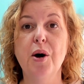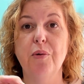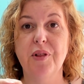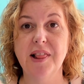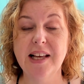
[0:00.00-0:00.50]

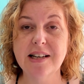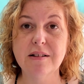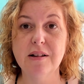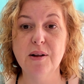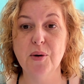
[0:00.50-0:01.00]
with
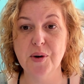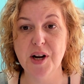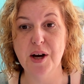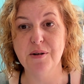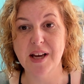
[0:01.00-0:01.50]
little or
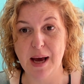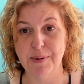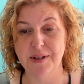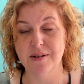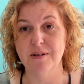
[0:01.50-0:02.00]
no
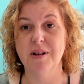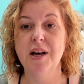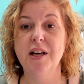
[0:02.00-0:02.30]
capital.